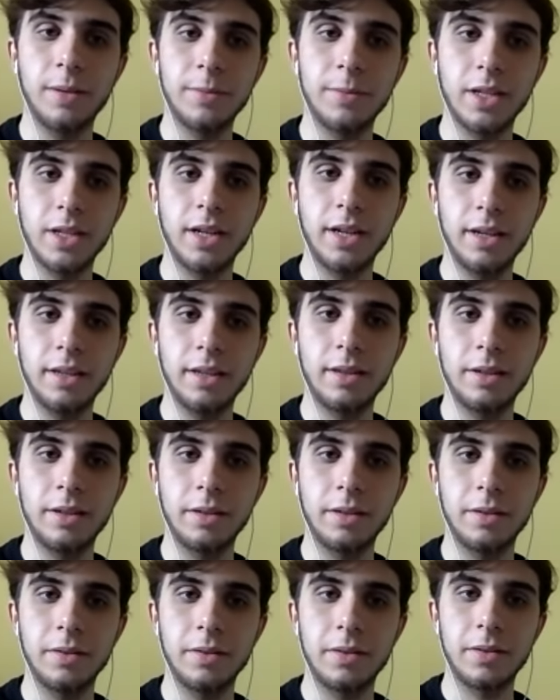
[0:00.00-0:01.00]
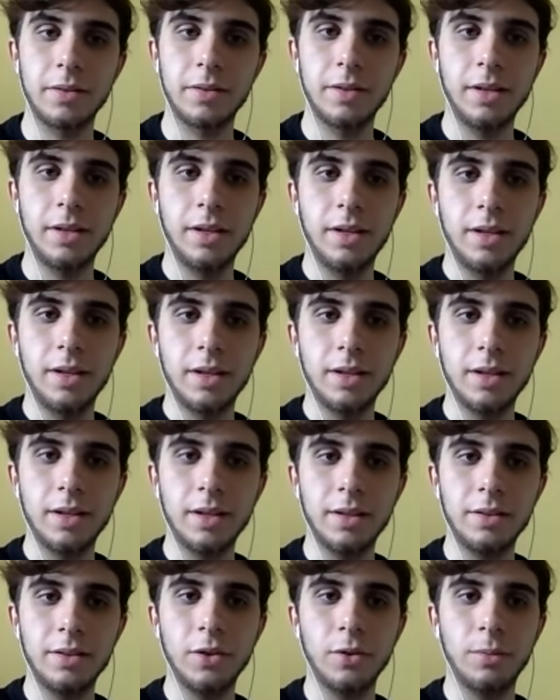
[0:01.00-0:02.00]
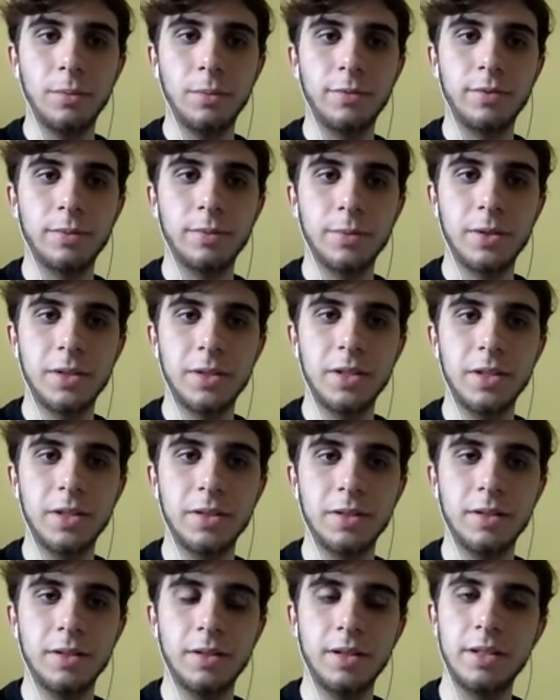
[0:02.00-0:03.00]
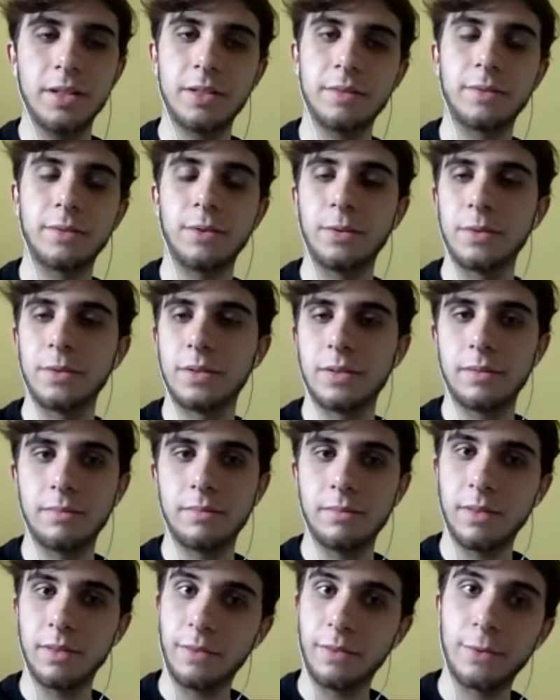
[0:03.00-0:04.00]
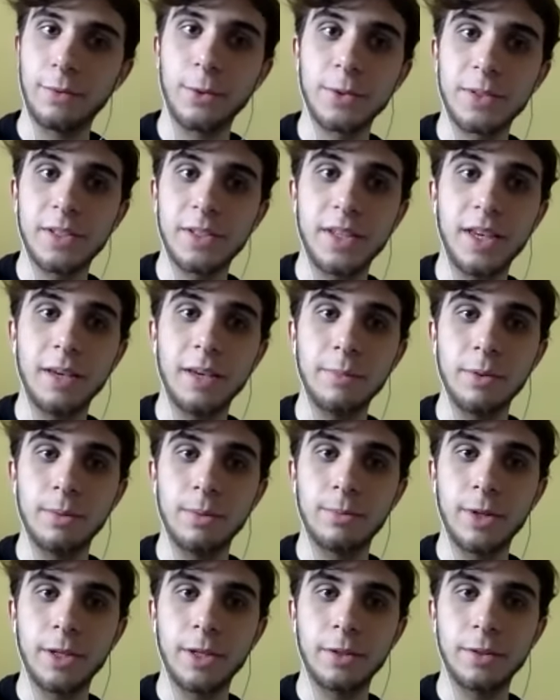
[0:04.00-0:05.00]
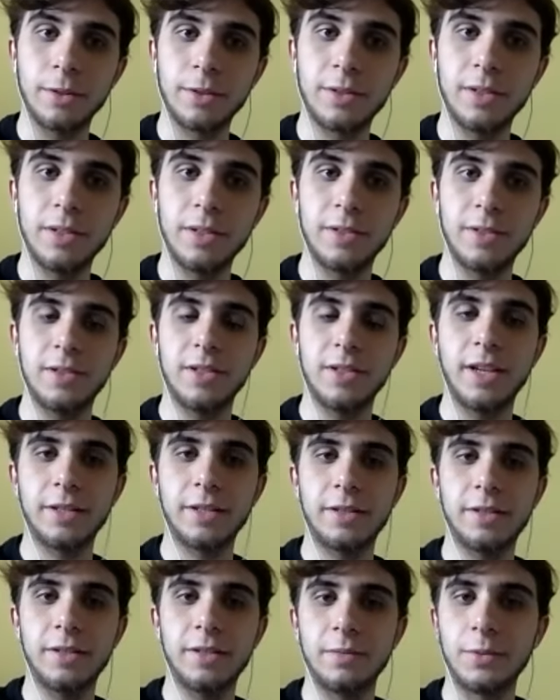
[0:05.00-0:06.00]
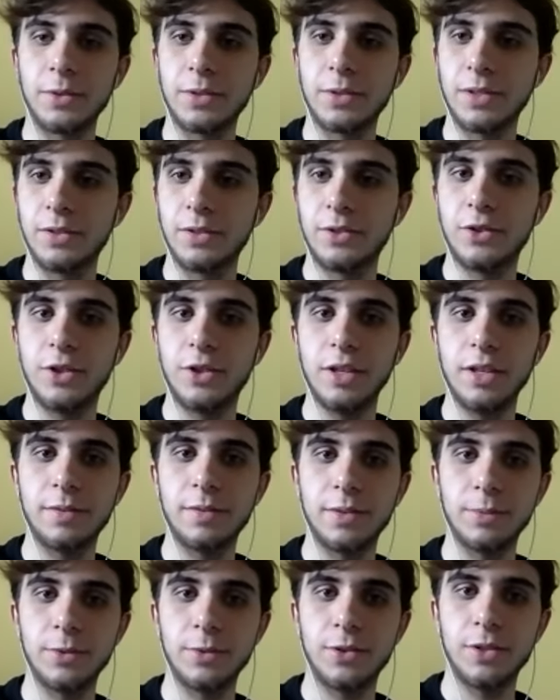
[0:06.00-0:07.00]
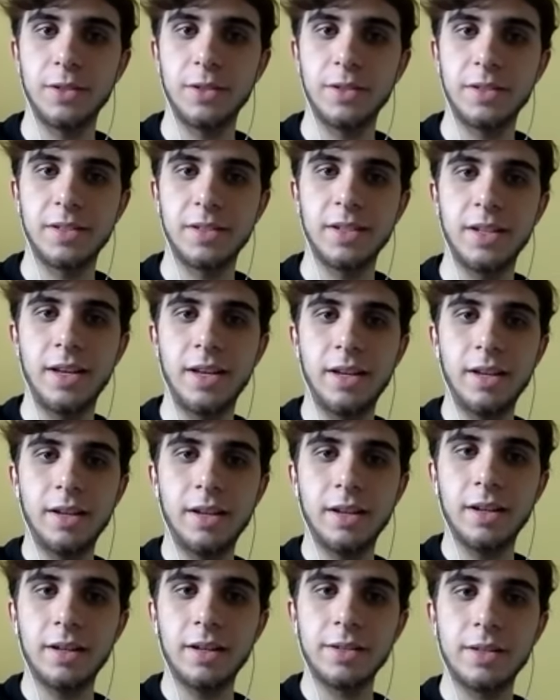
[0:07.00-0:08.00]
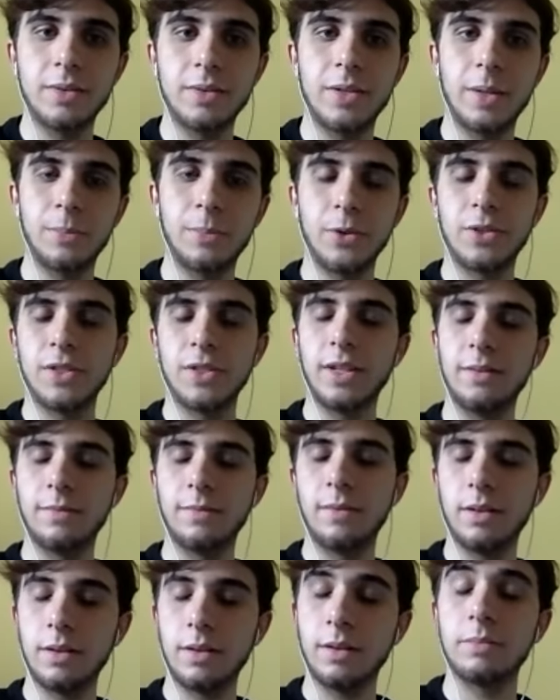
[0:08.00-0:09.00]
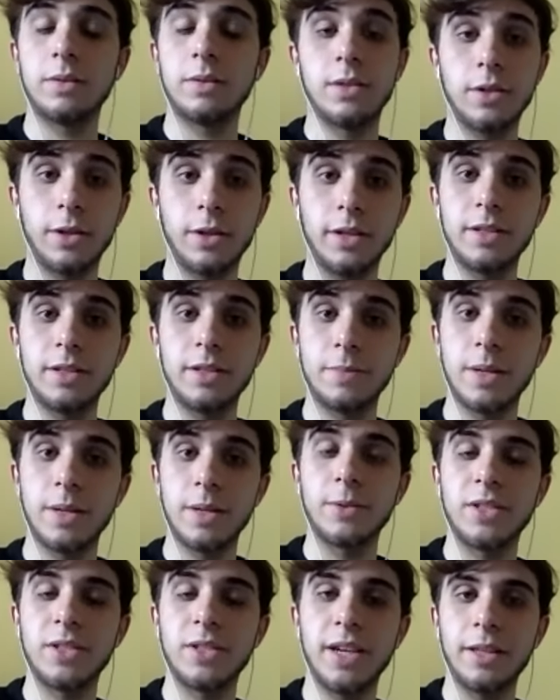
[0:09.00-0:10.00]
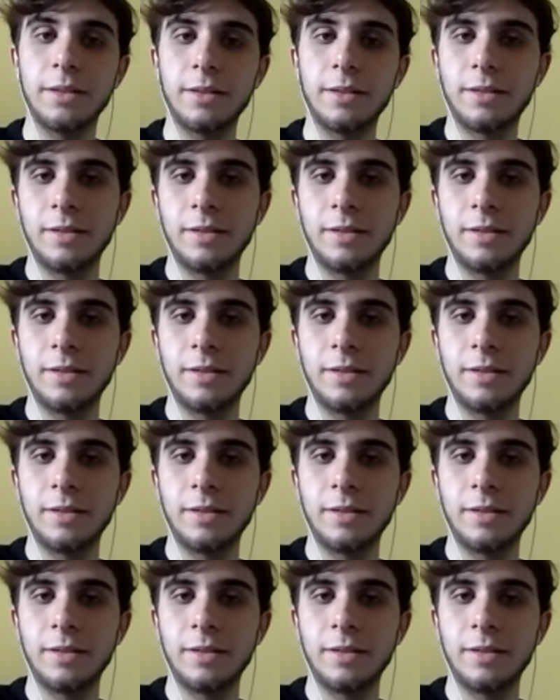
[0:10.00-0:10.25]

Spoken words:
that I think is notable from the season is, of course, the first game of the regular season, Texans versus Chiefs, which is September 10th.